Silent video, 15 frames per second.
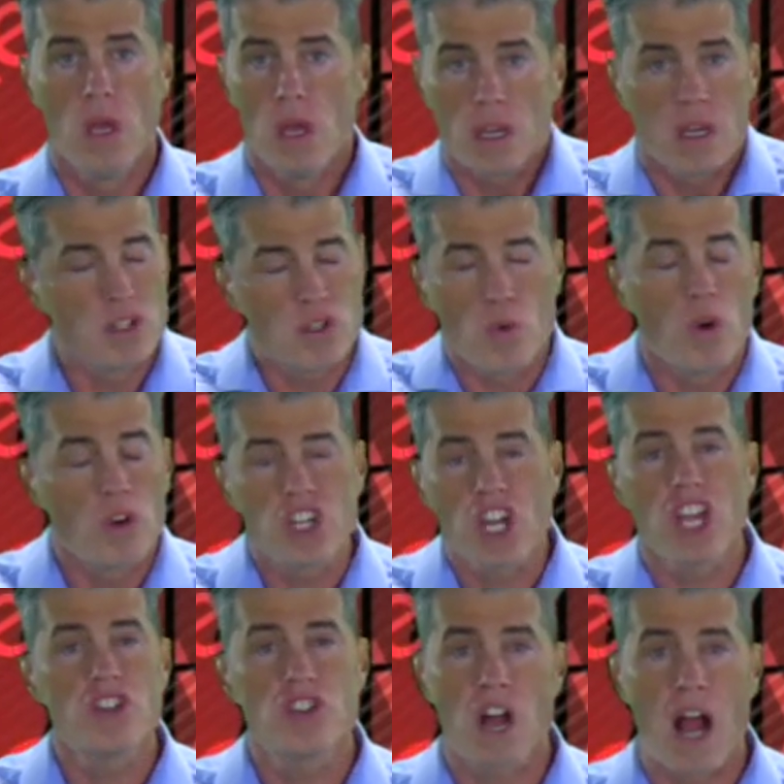because you won't
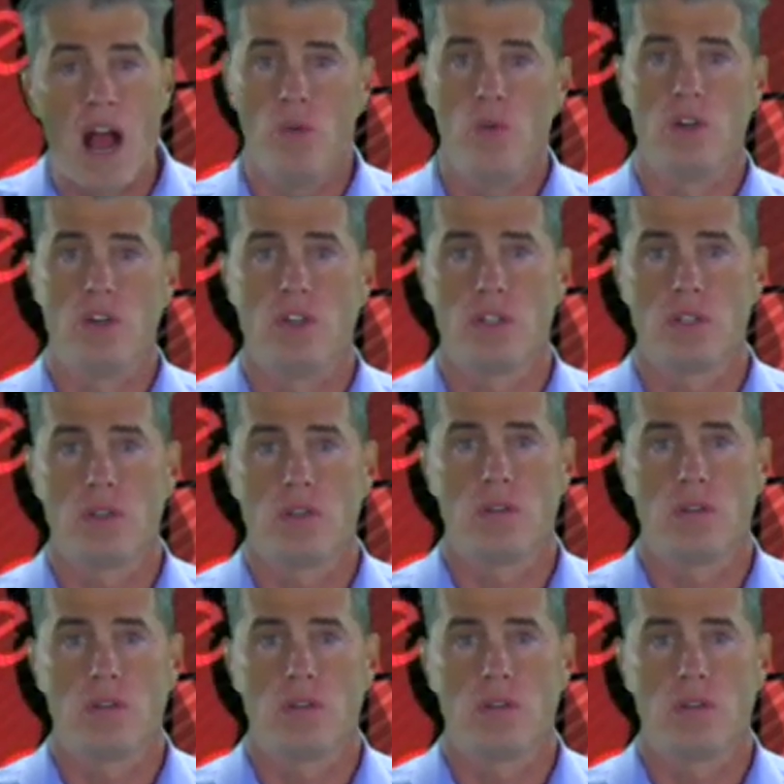change your hours.